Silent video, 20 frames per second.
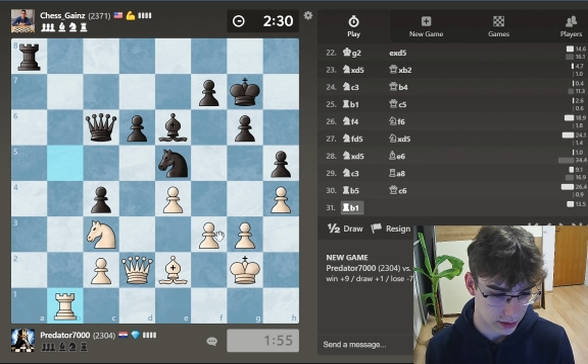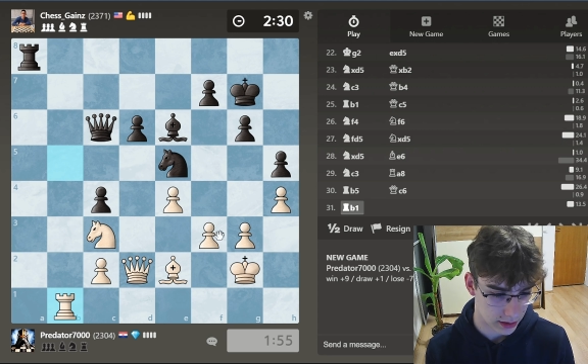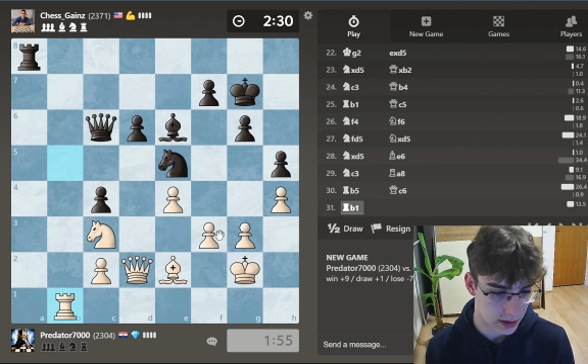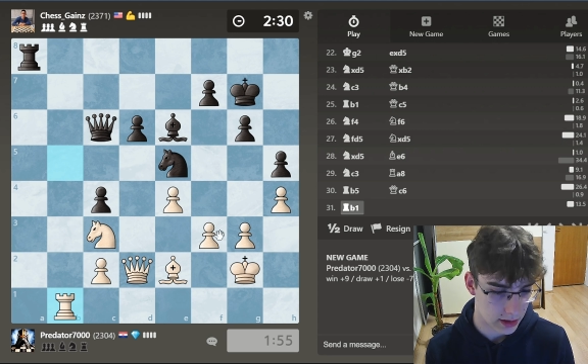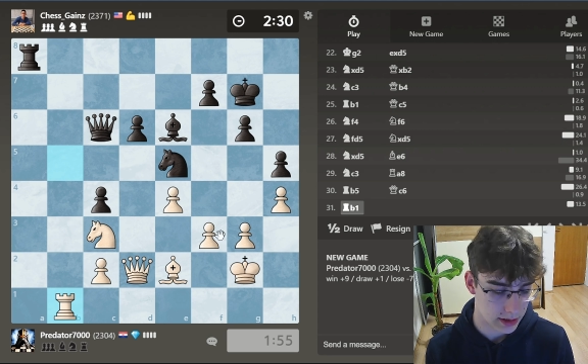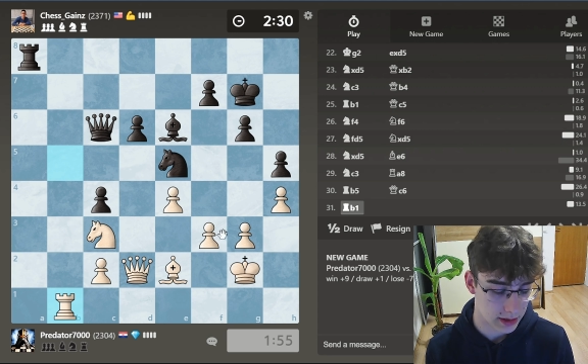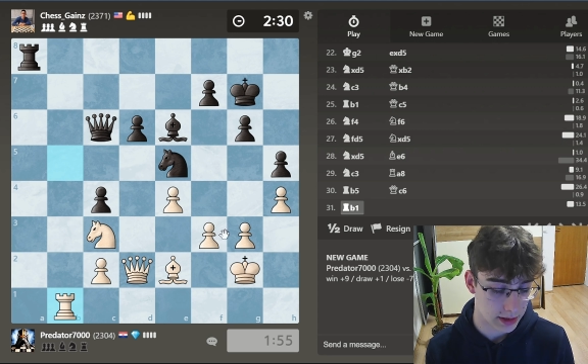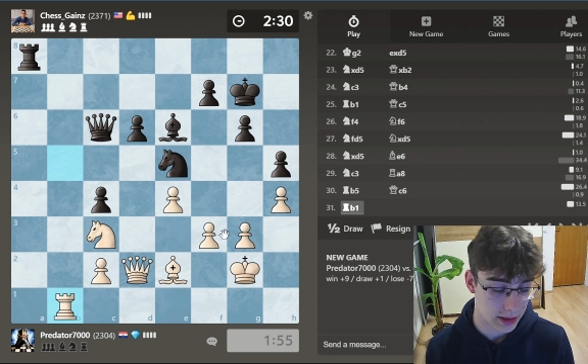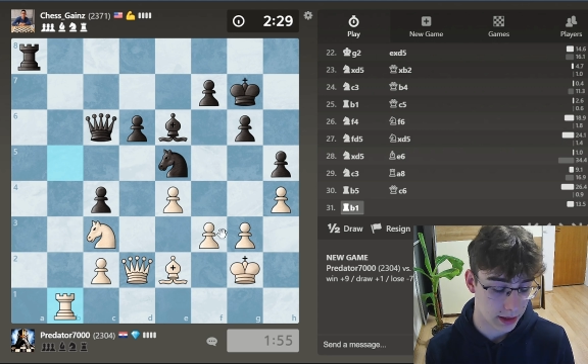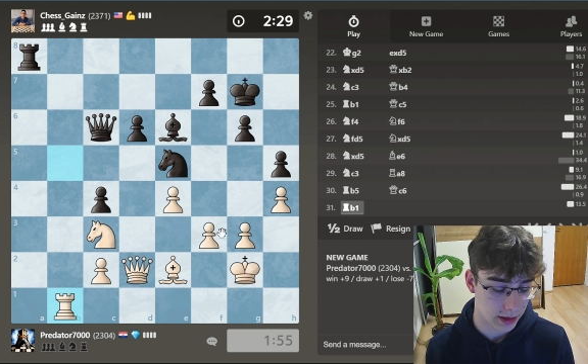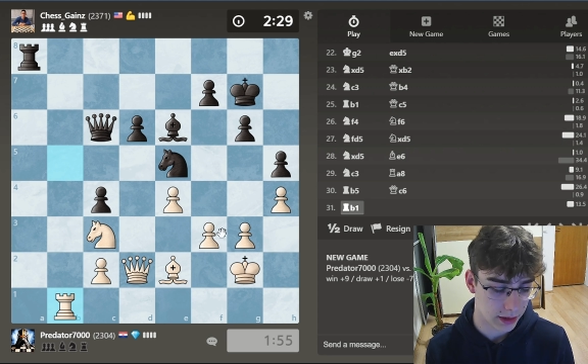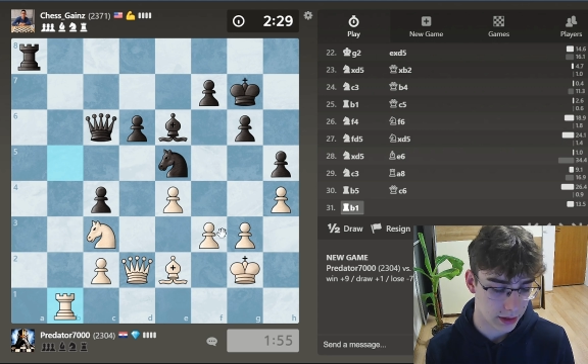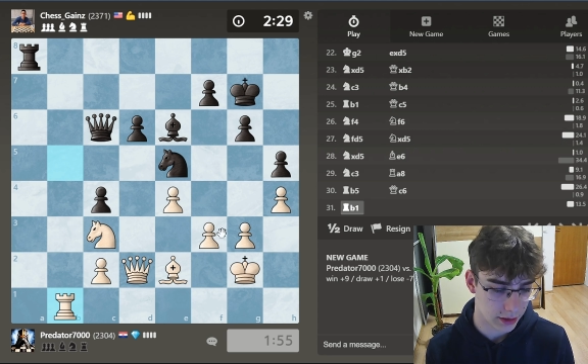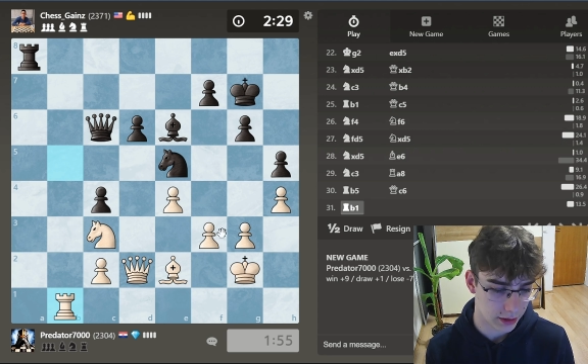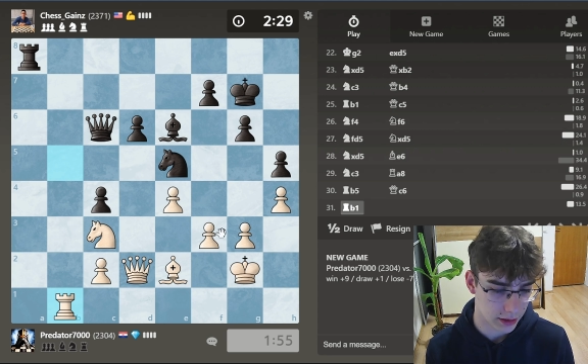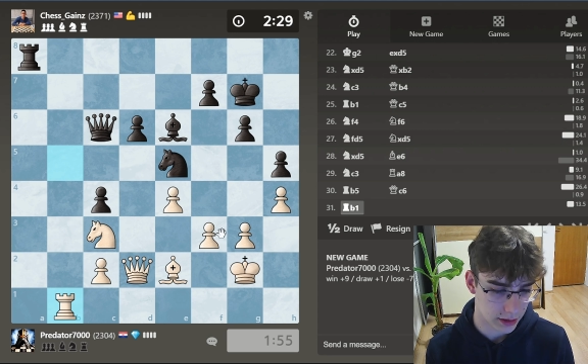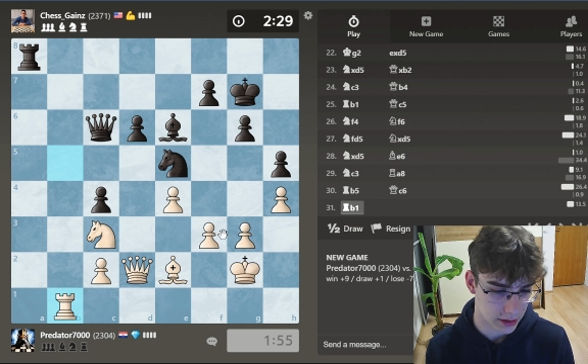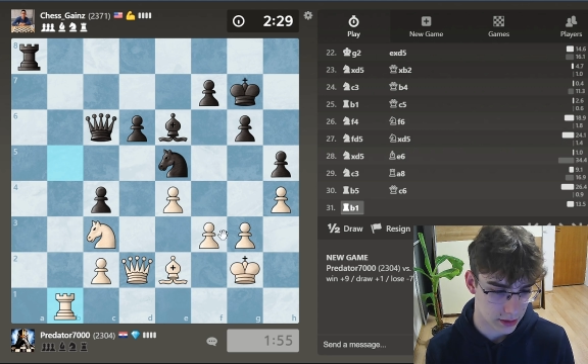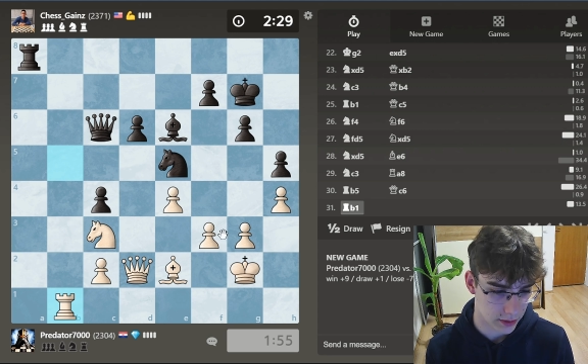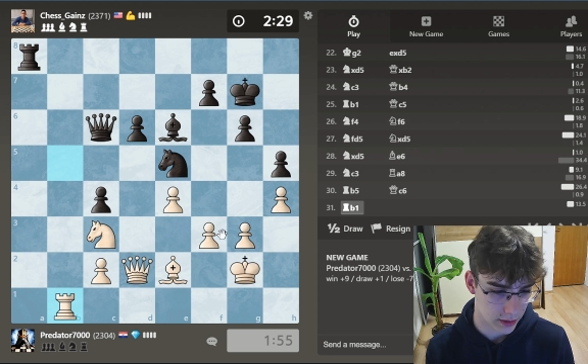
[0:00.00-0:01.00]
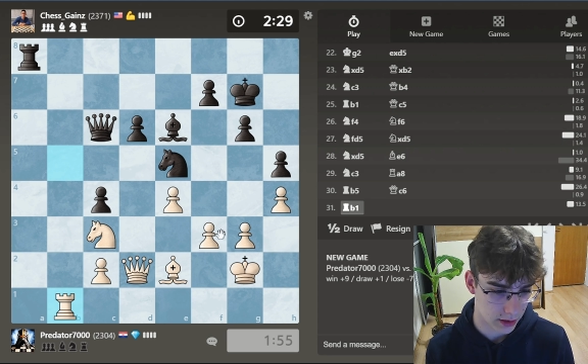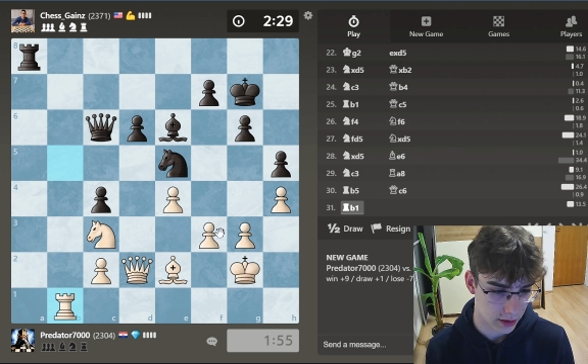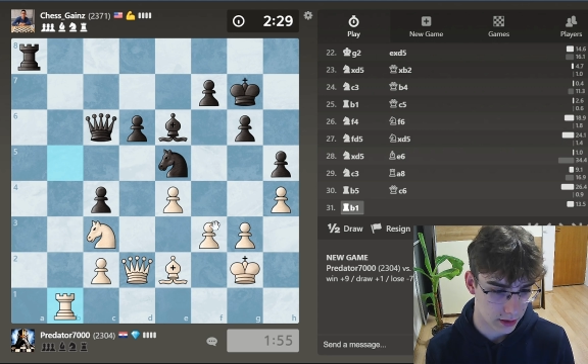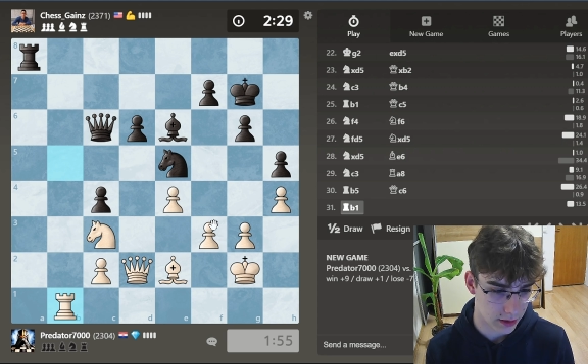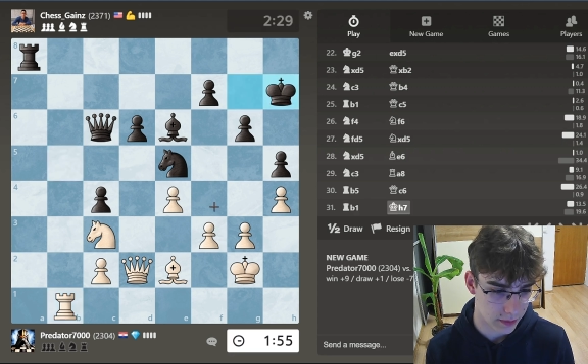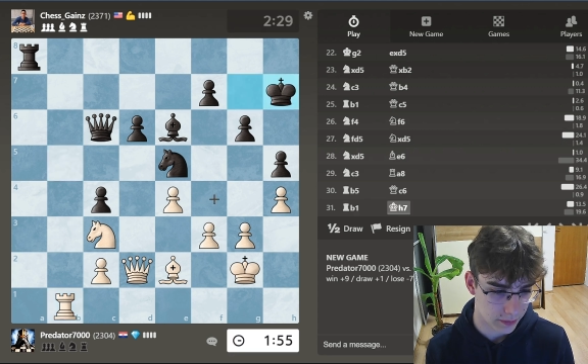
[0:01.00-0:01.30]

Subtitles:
is thinking as well.